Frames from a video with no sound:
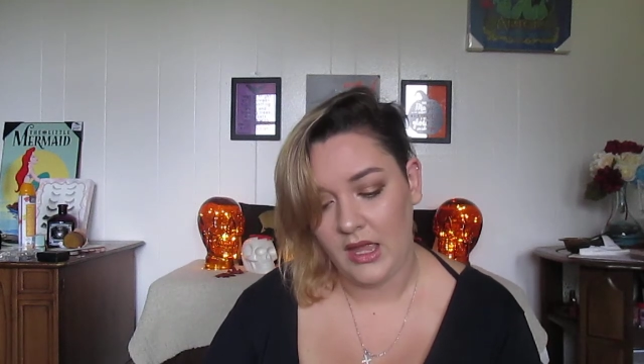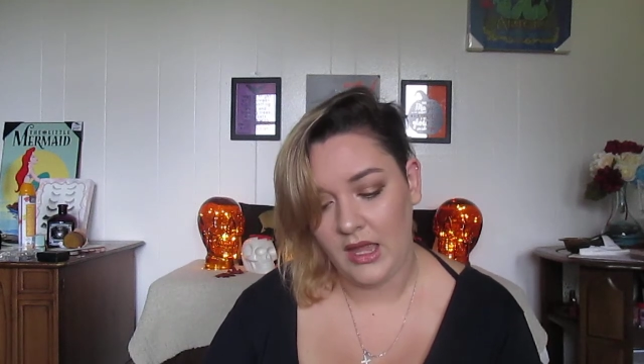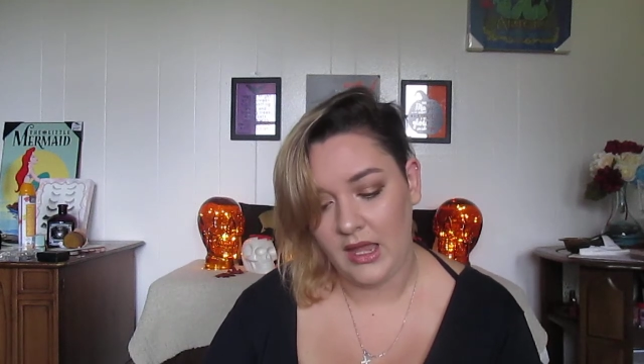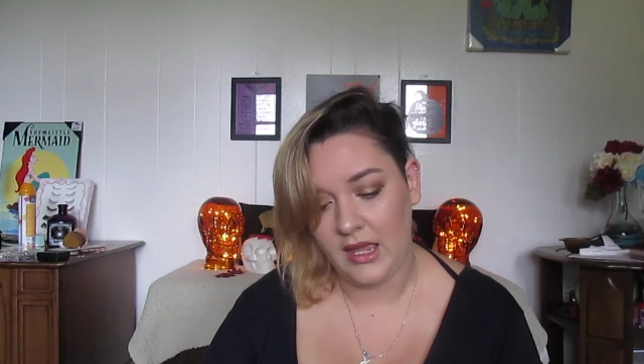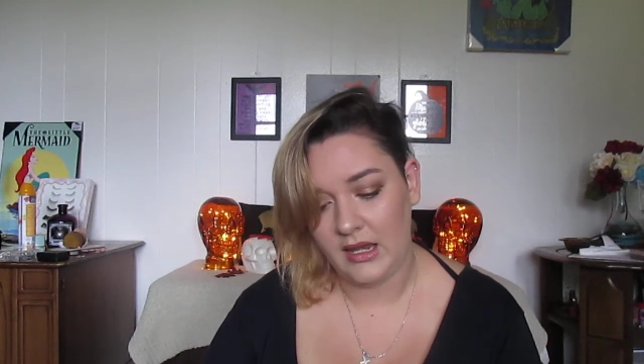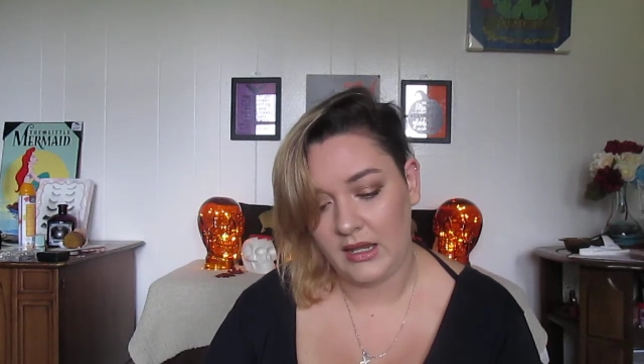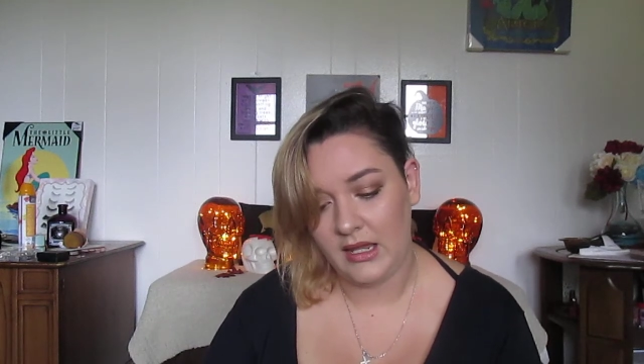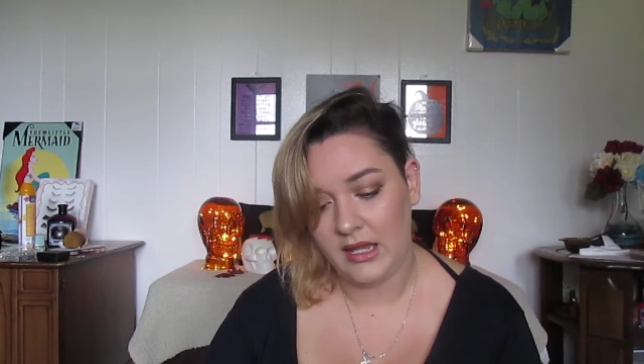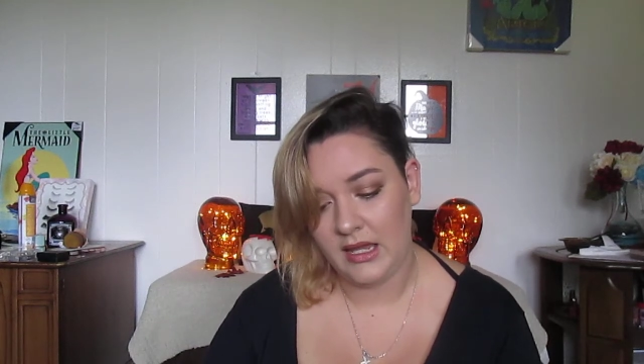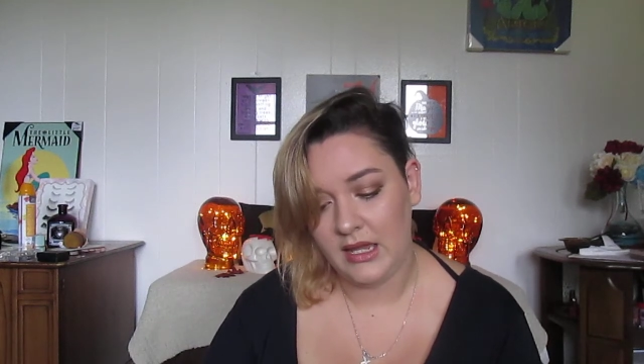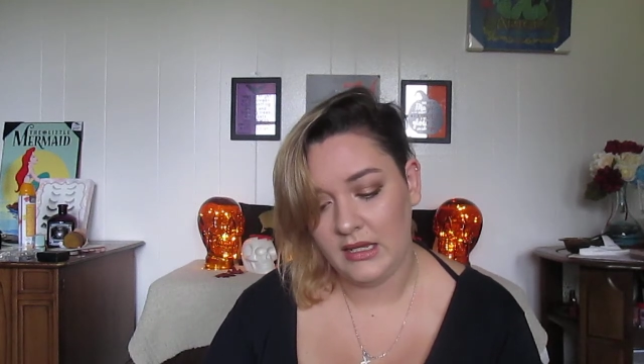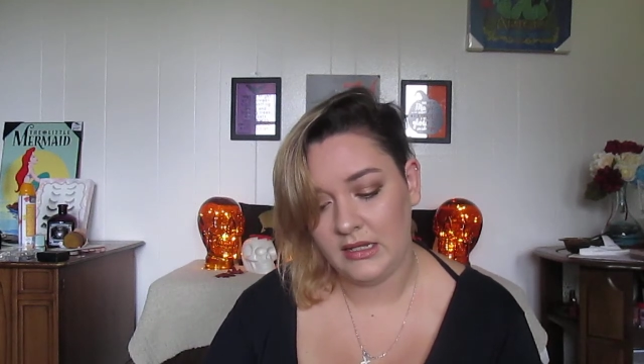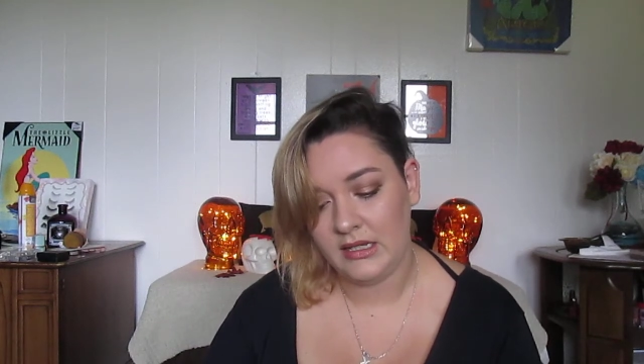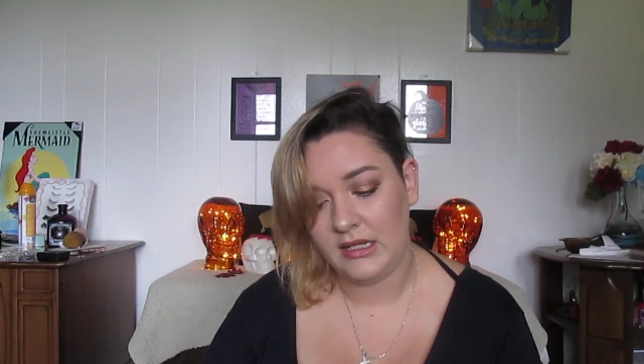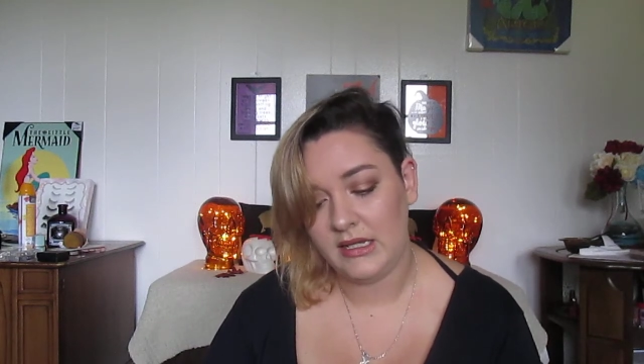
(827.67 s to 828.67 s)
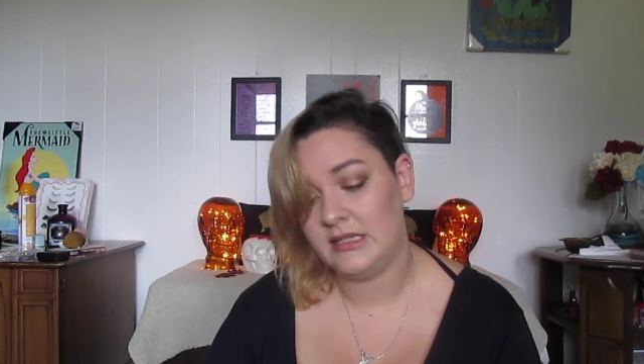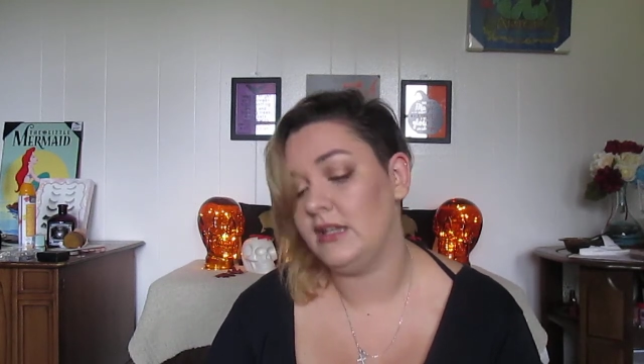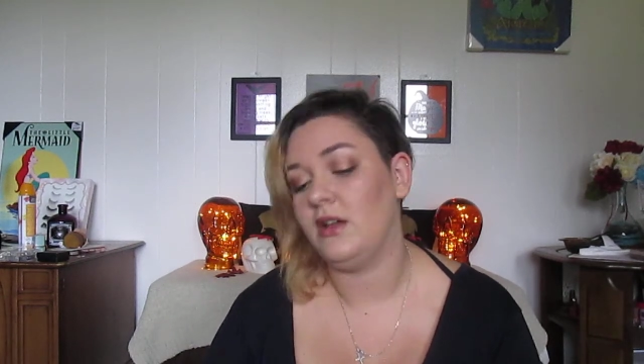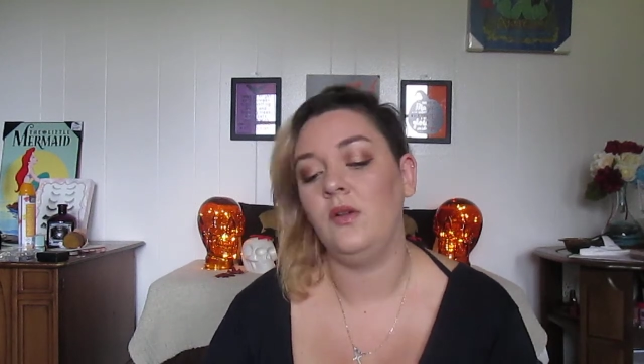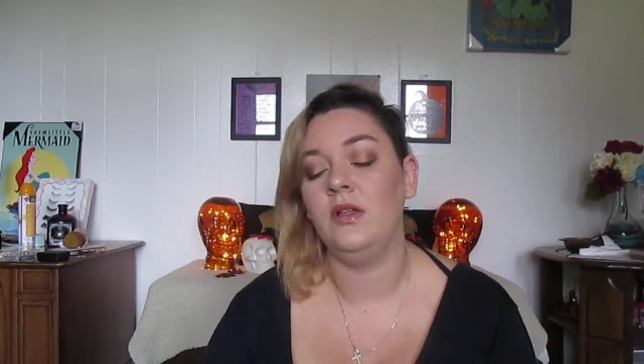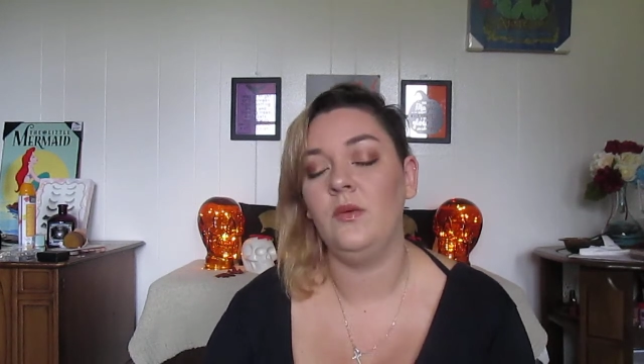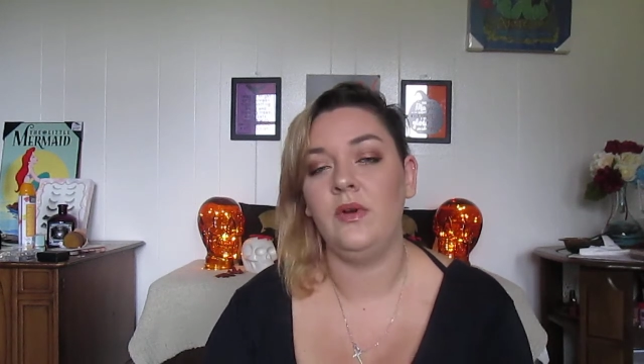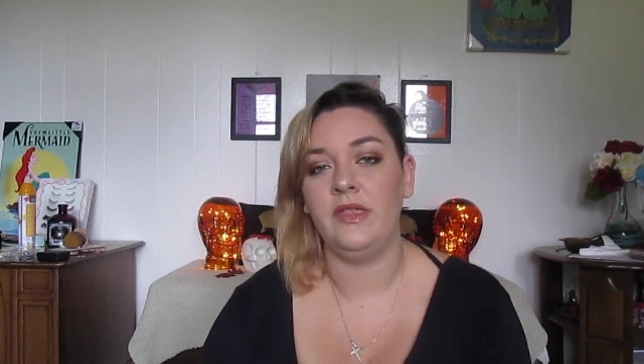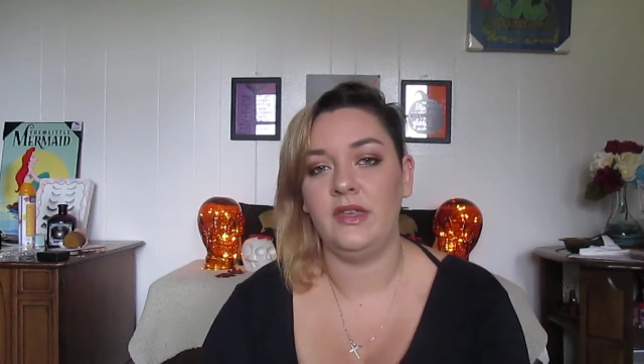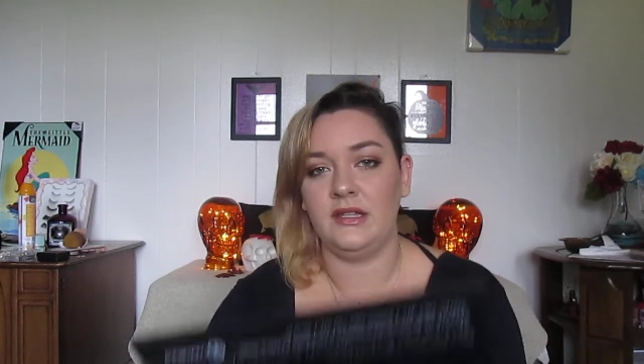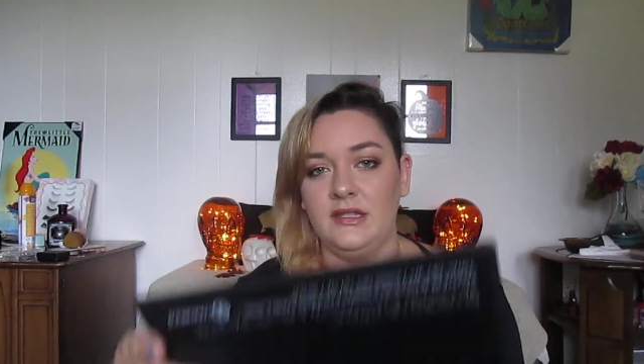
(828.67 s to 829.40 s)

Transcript: And it is the only one that